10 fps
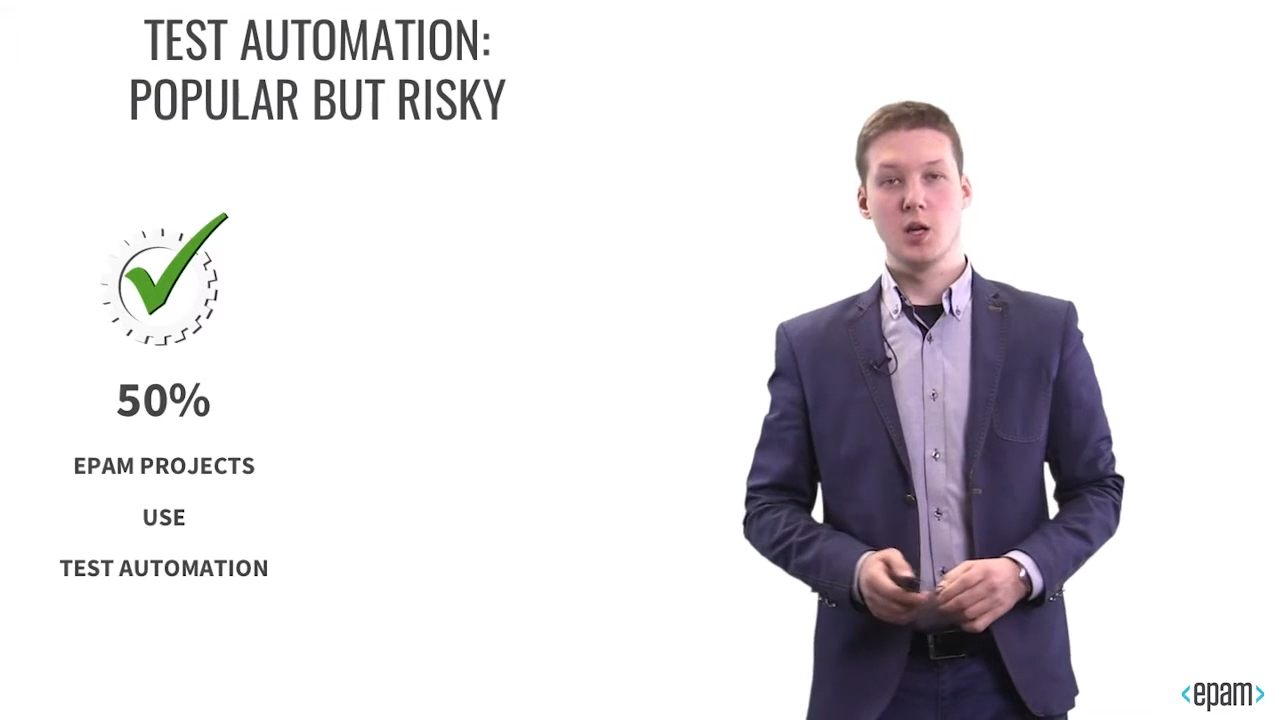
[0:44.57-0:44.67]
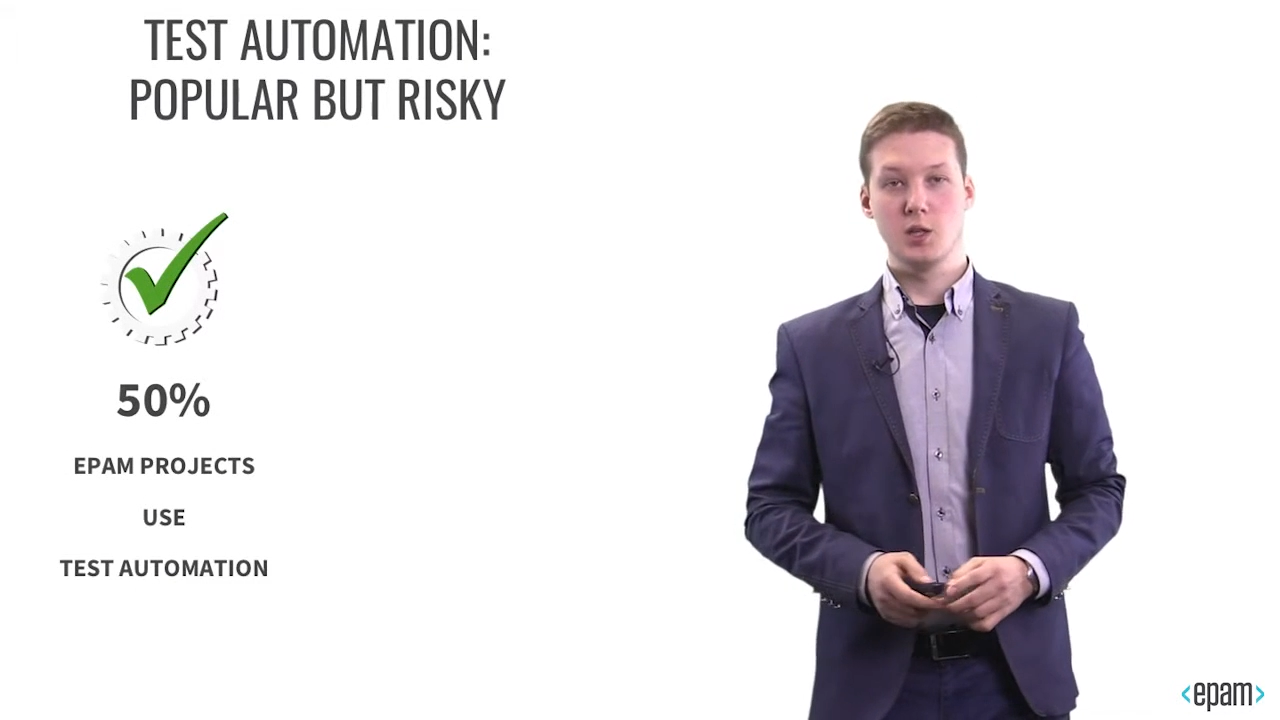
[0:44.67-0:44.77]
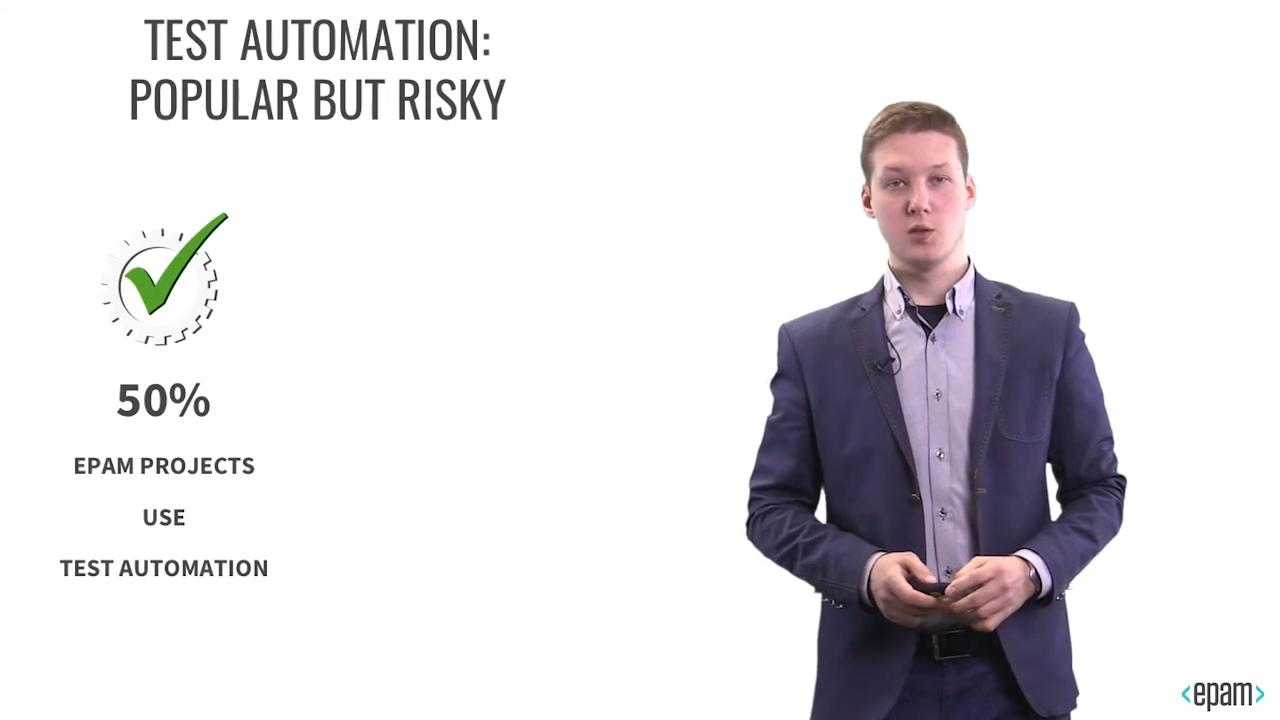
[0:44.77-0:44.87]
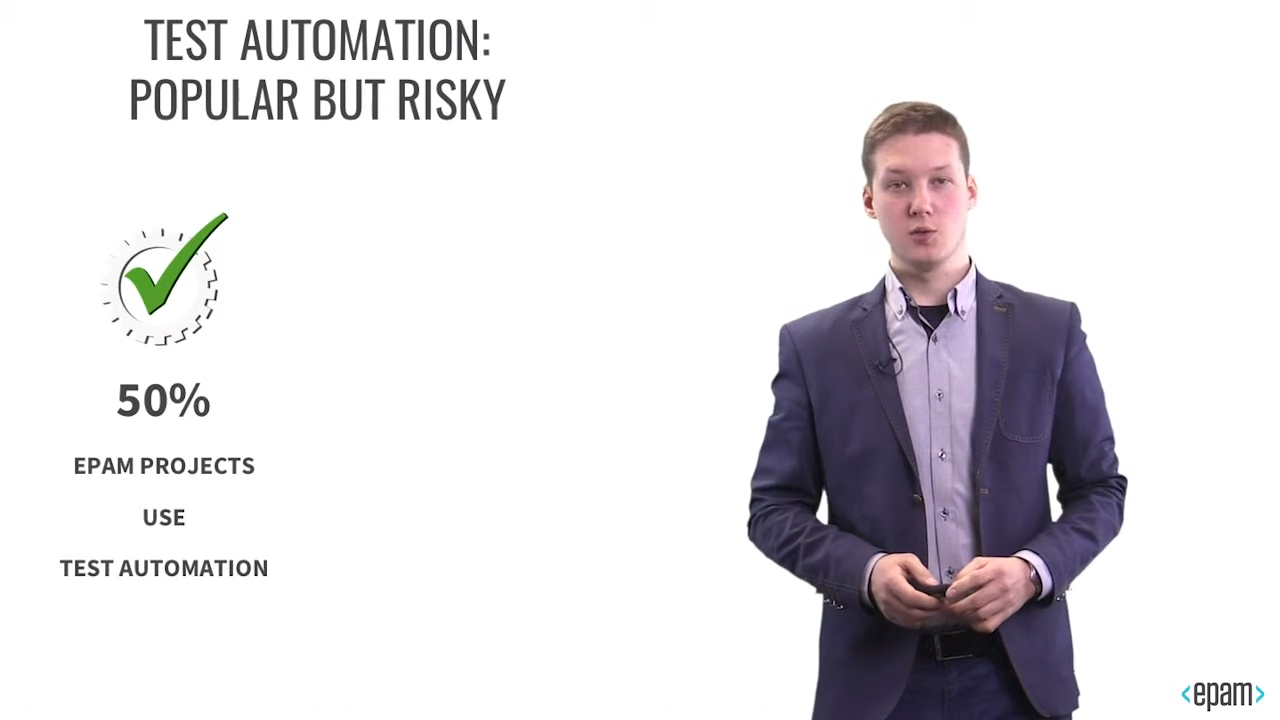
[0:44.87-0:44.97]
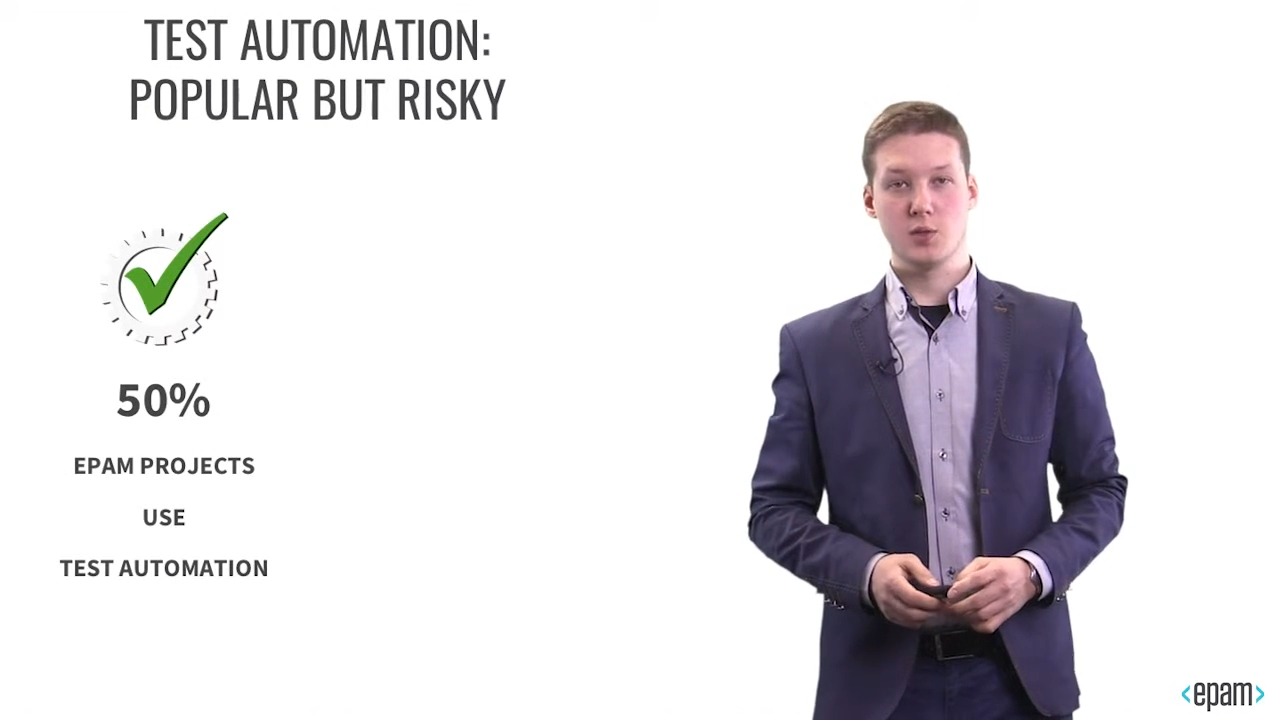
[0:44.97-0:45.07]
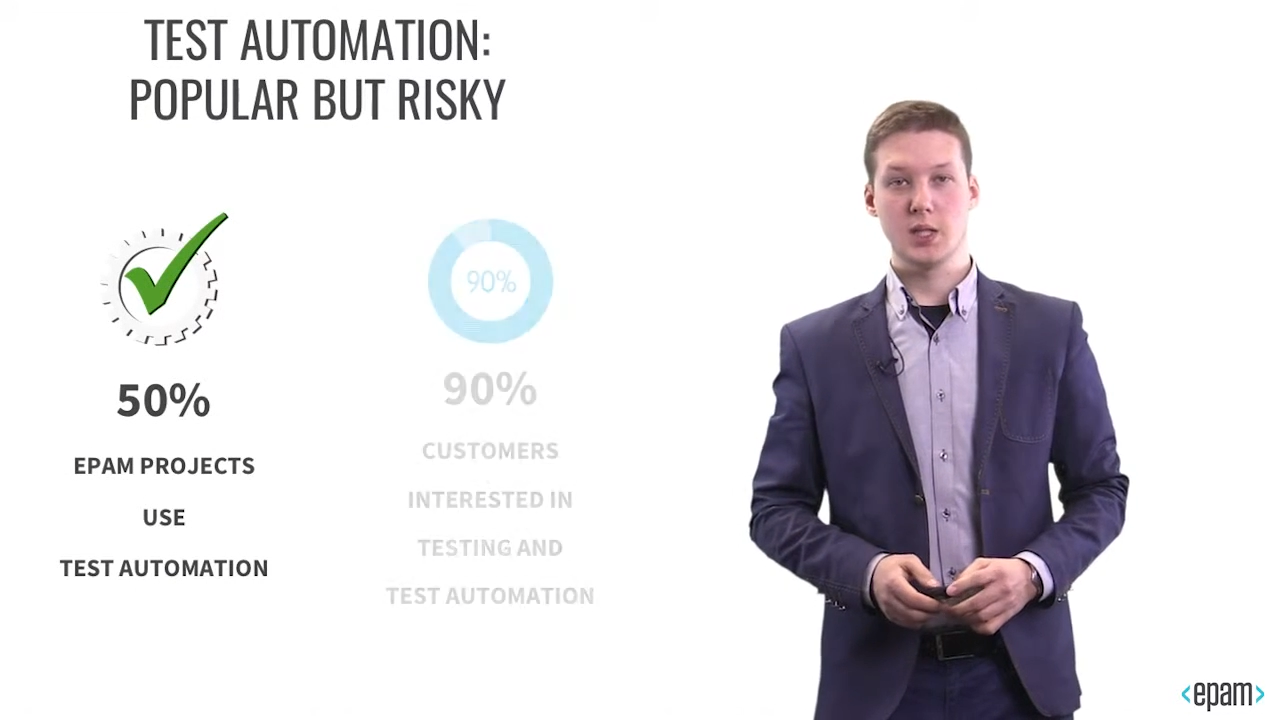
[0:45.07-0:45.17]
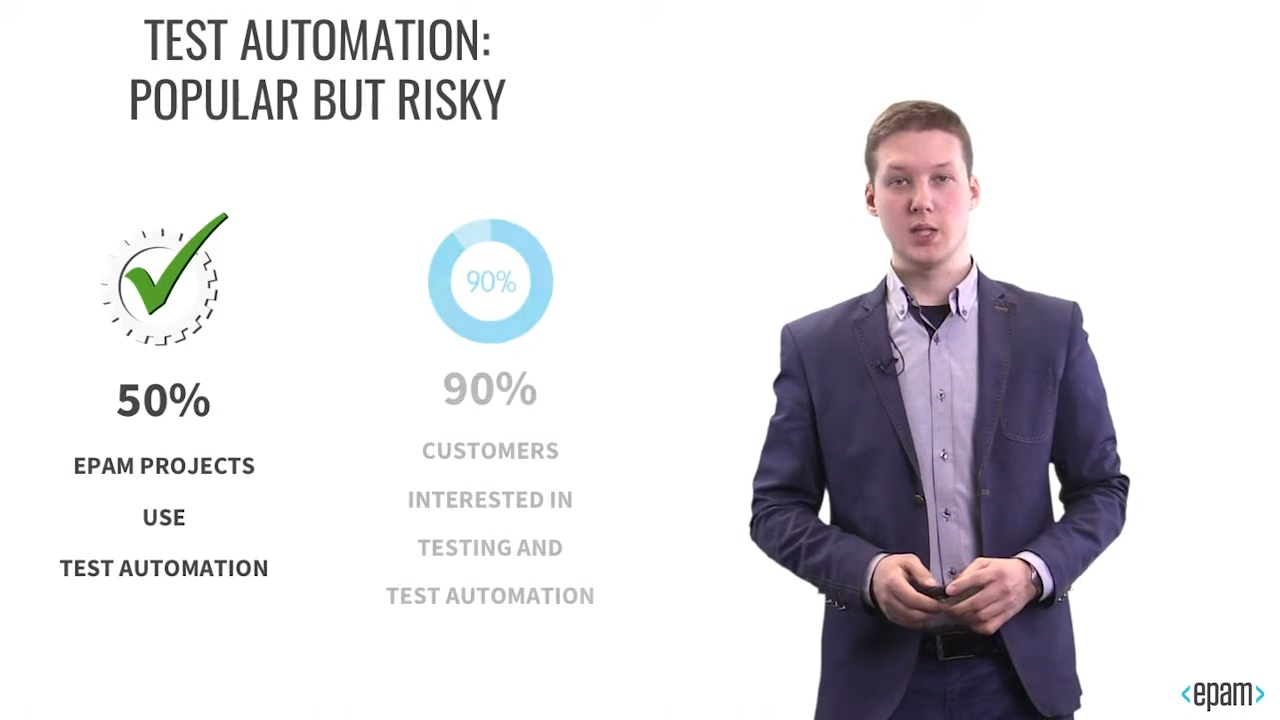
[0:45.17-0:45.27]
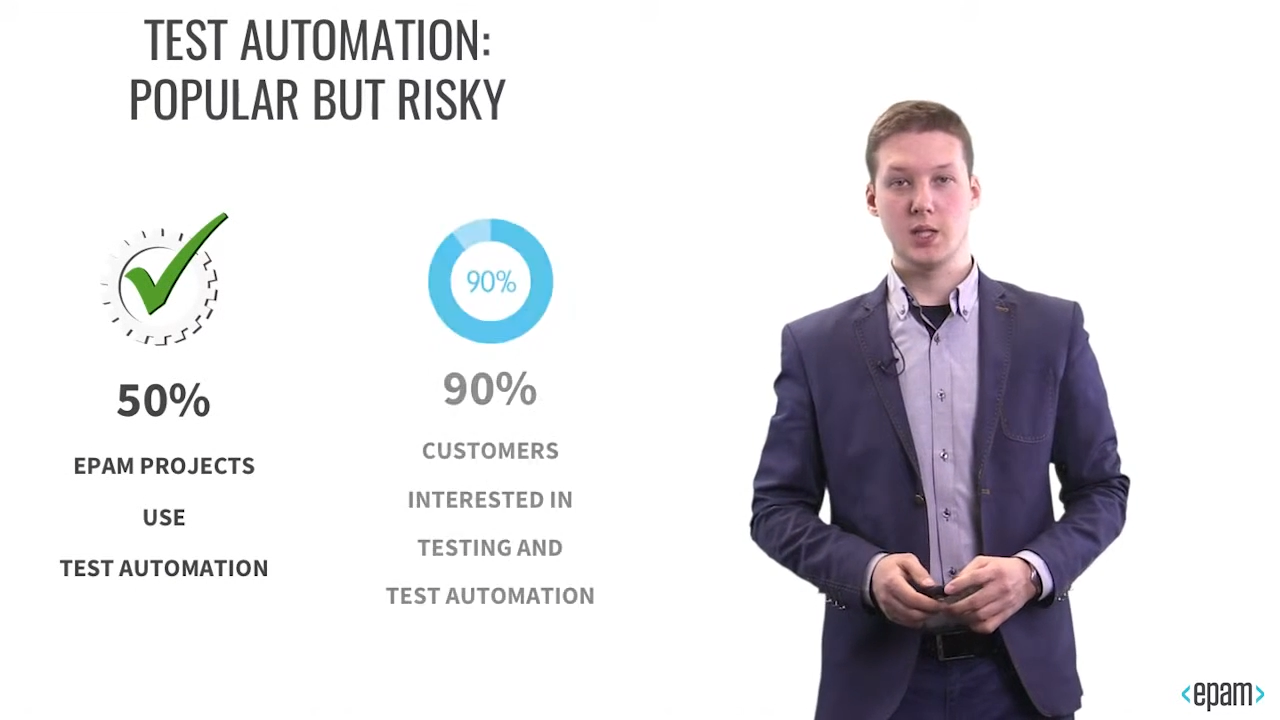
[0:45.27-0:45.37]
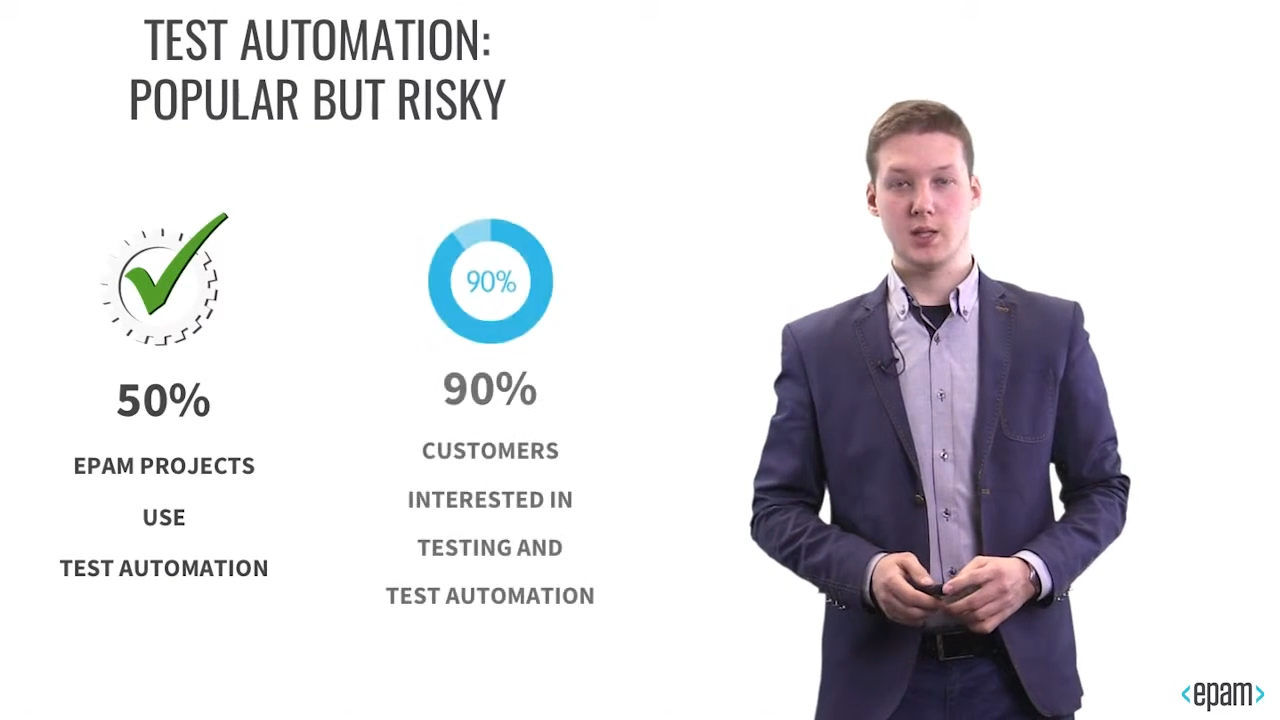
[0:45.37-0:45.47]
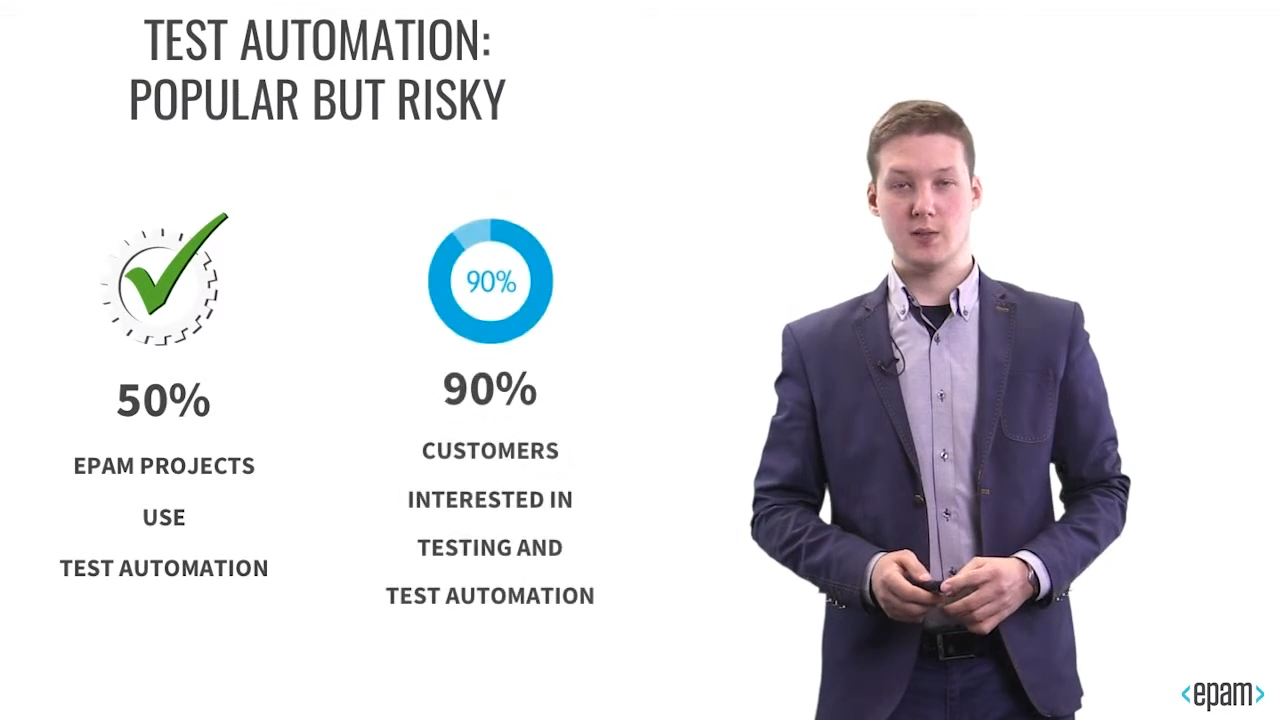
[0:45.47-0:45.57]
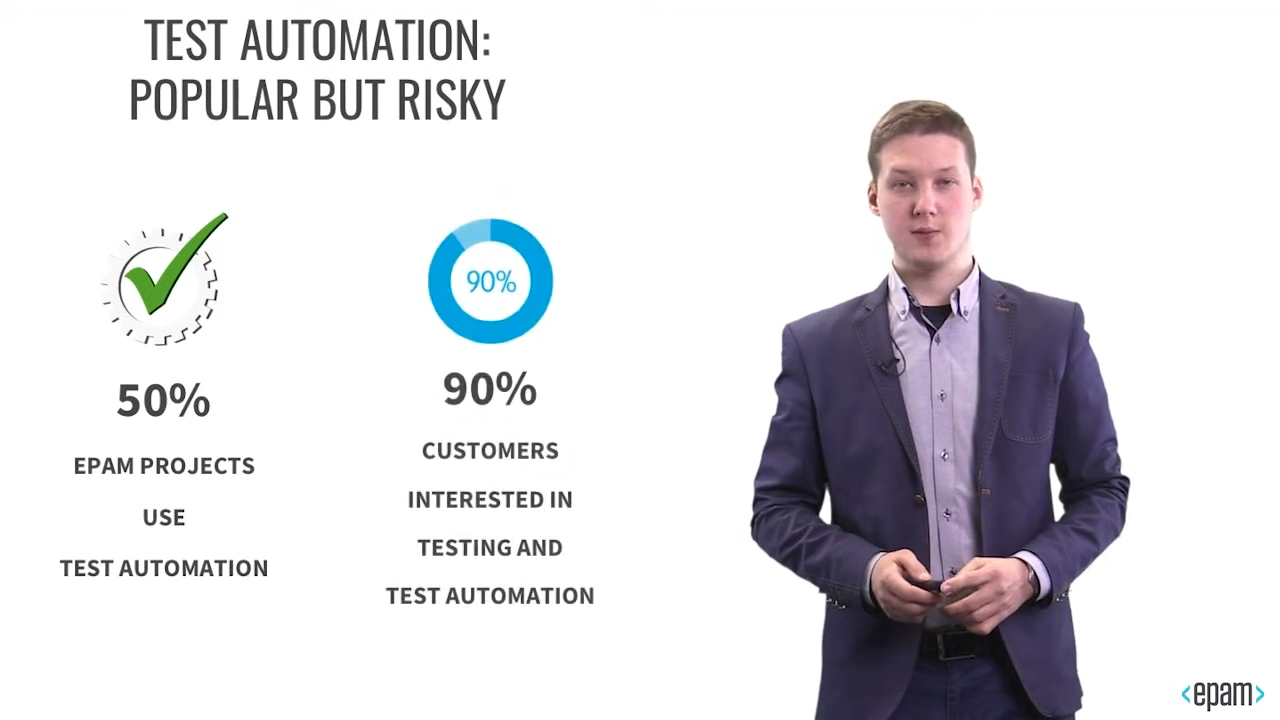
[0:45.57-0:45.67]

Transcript: use the test